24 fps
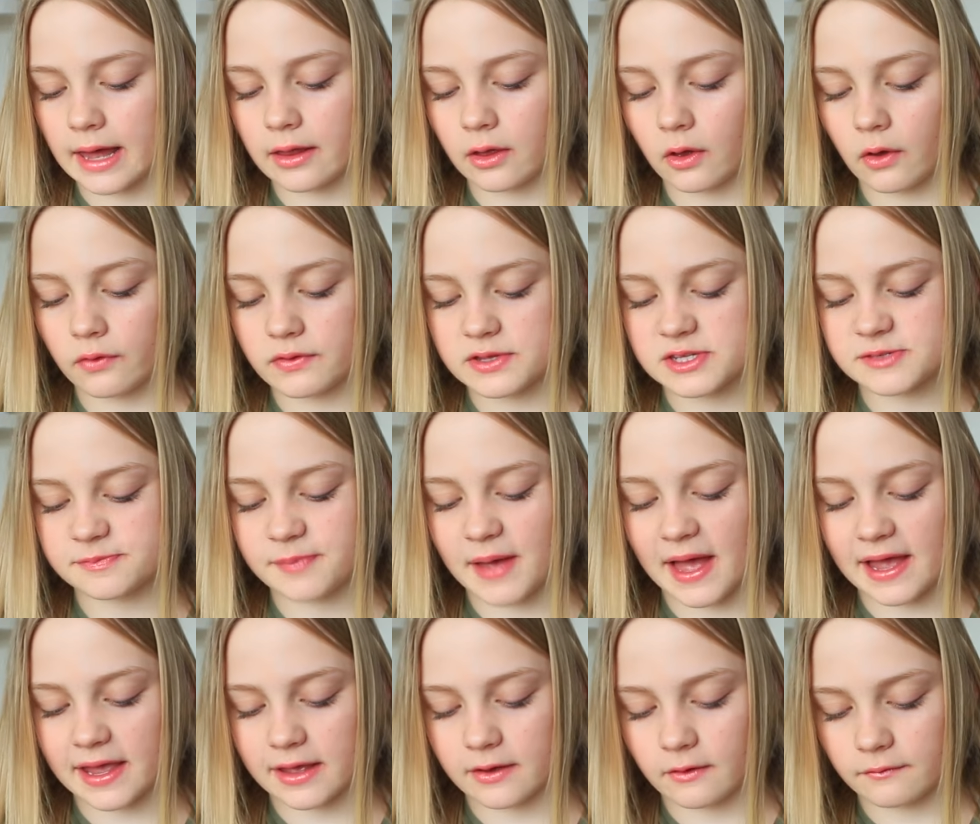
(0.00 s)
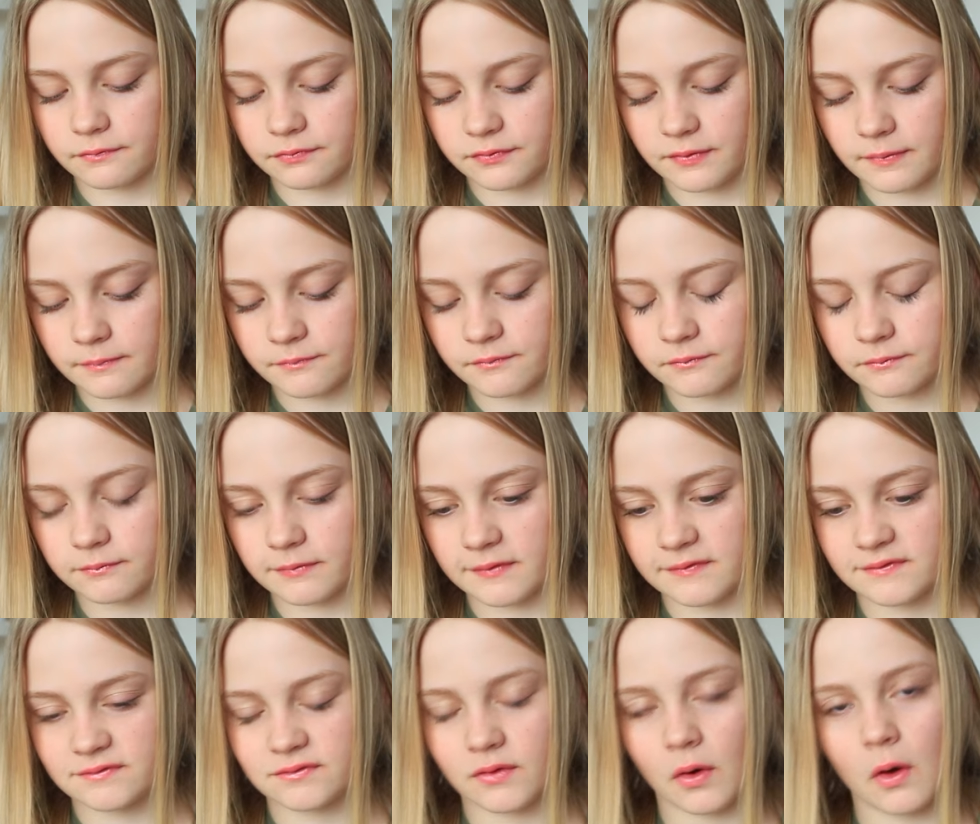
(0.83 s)
And I got this packet of them
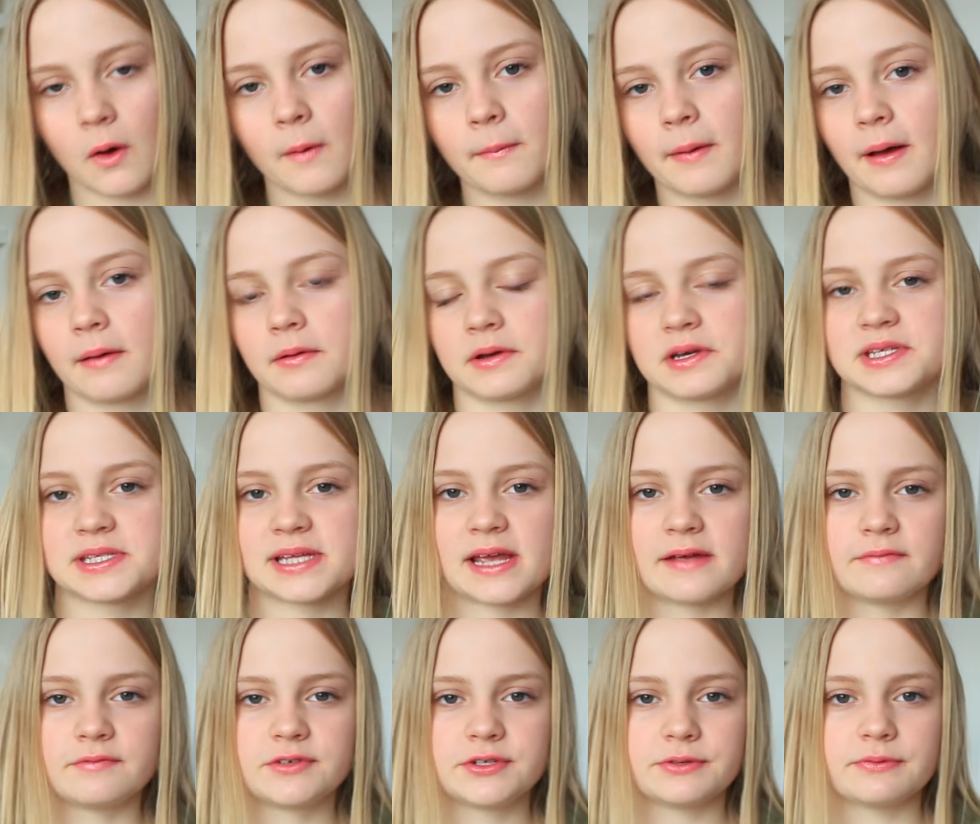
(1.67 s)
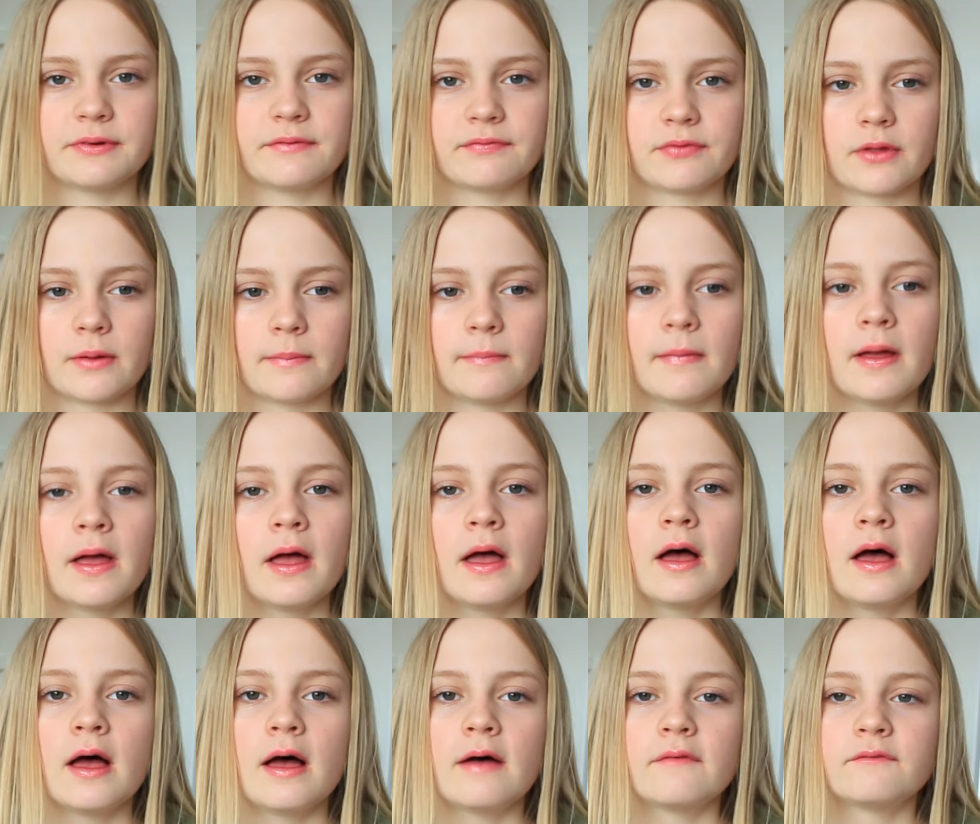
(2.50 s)
with four, but I'm gonna save two of them
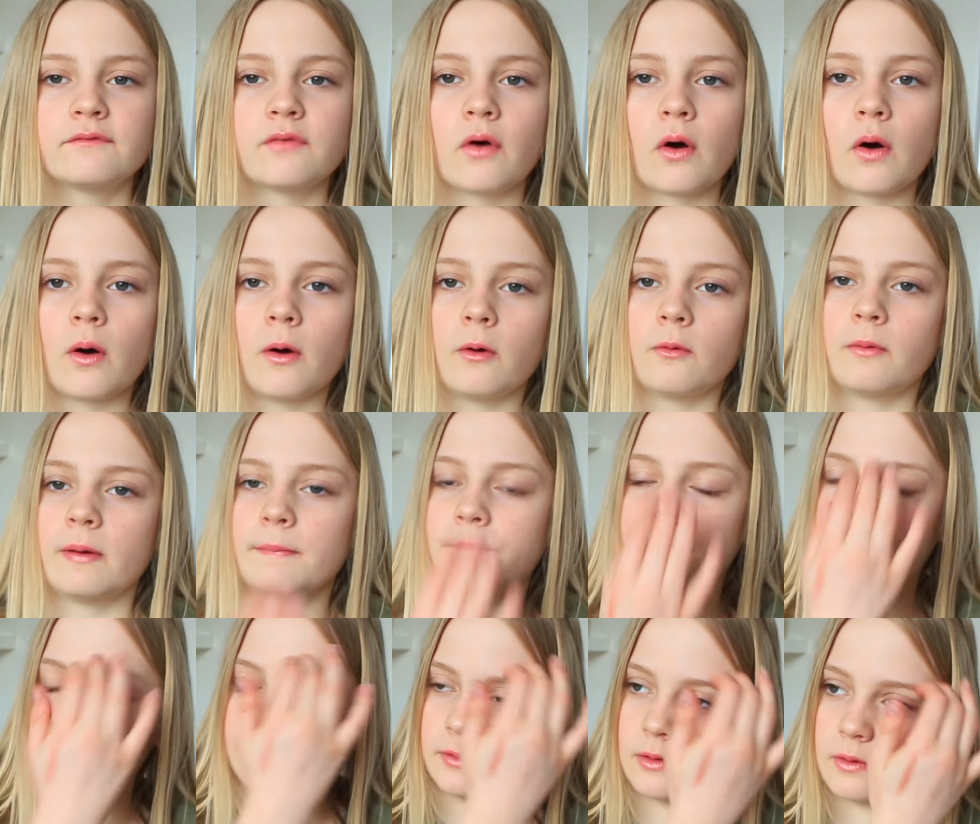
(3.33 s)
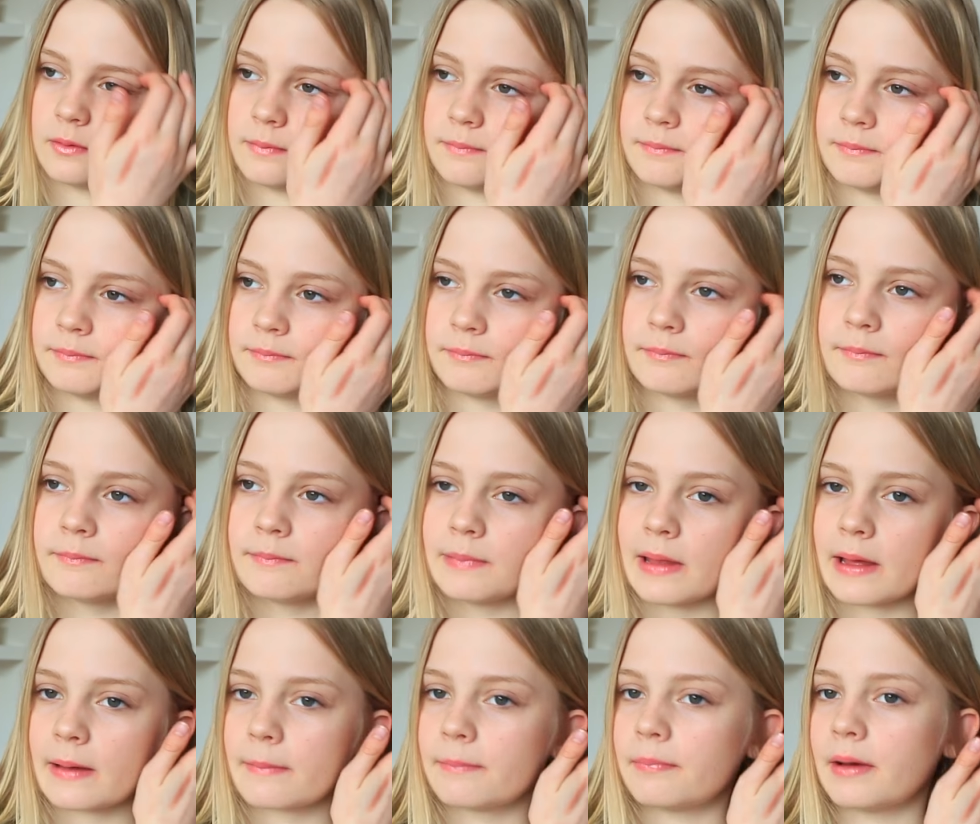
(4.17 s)
for when people
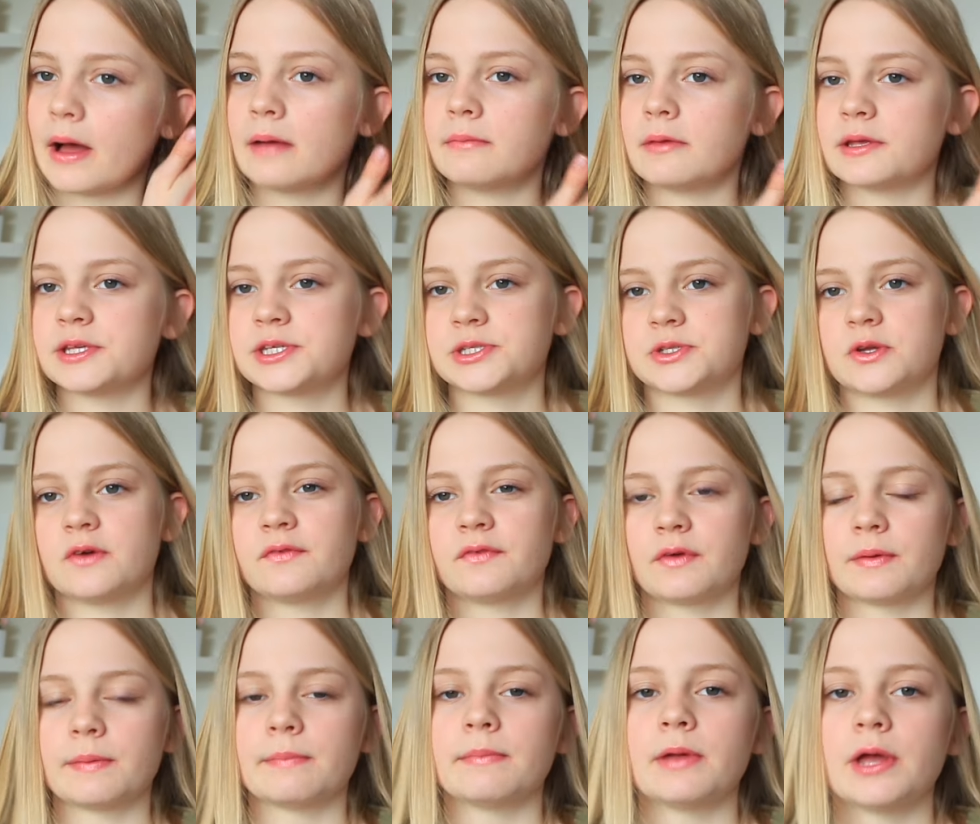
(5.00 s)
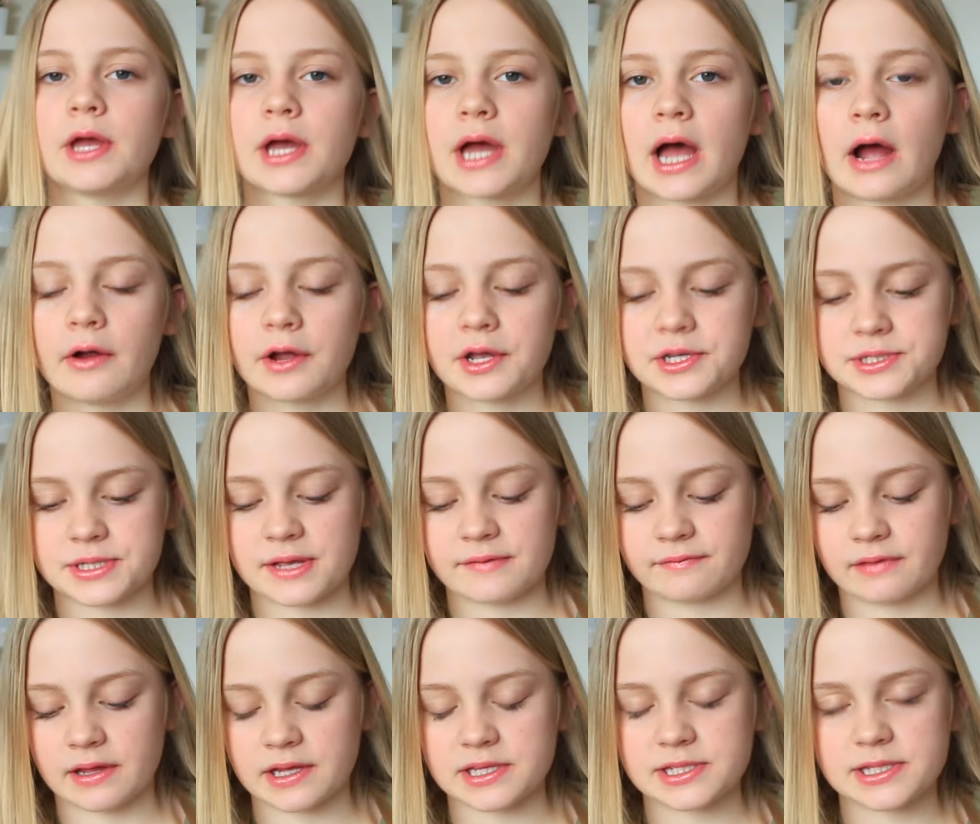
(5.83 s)
like buy my stuff on Mercari, because
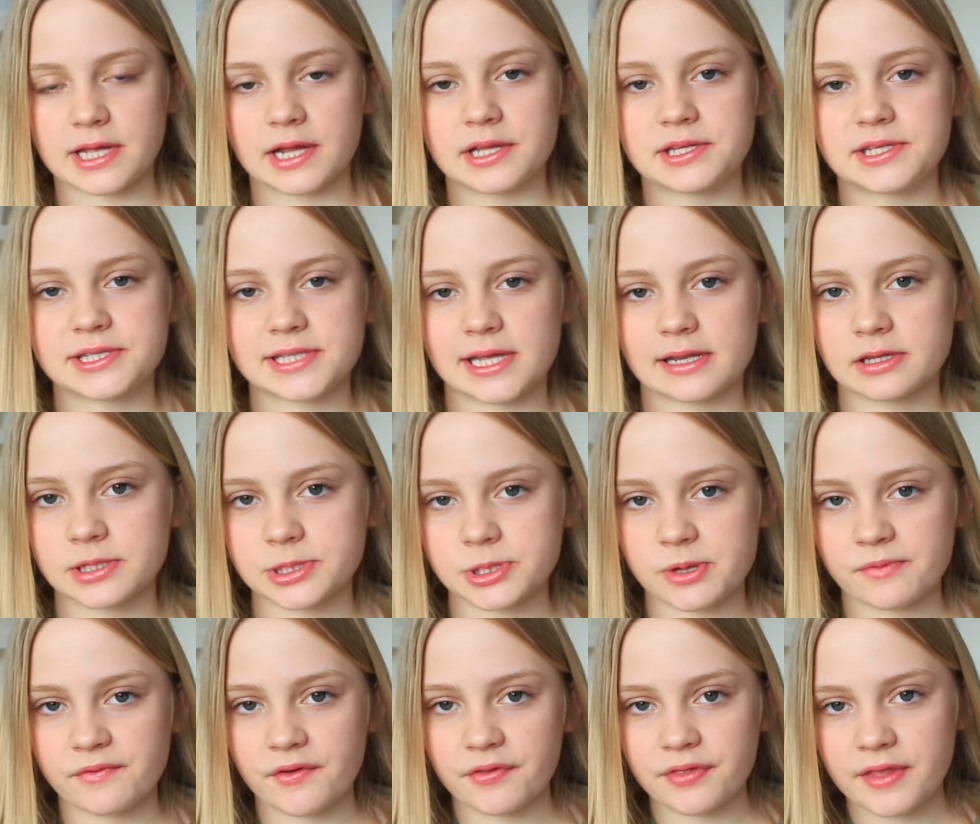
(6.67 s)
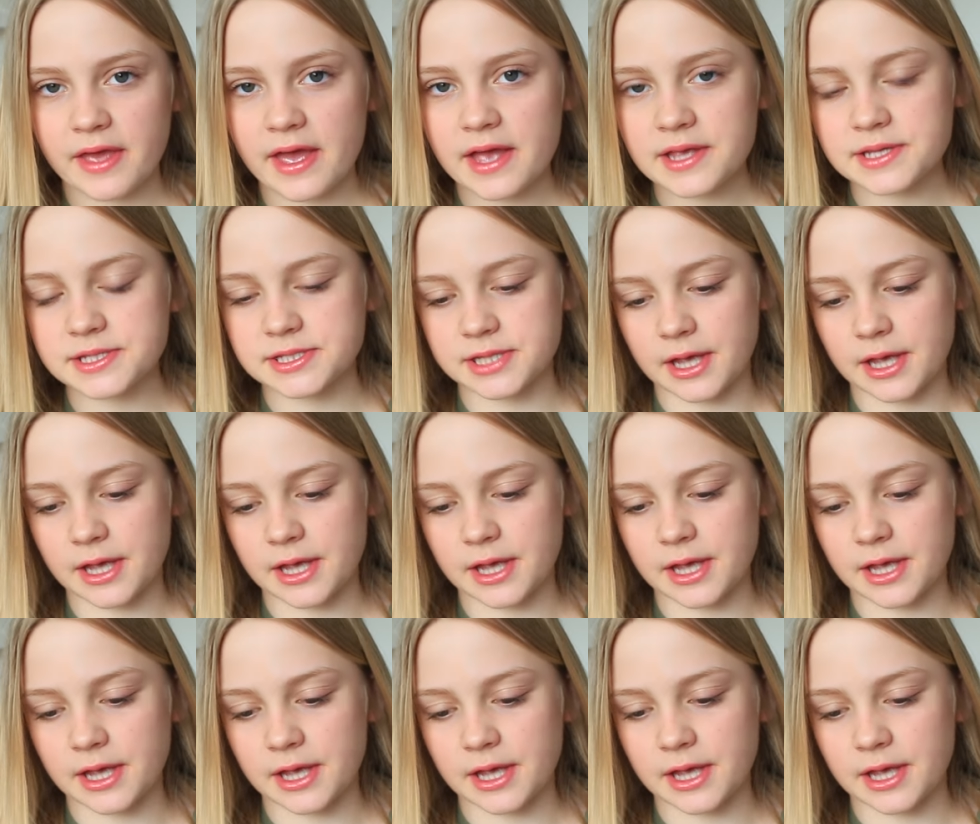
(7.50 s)
I've like started selling stuff on there.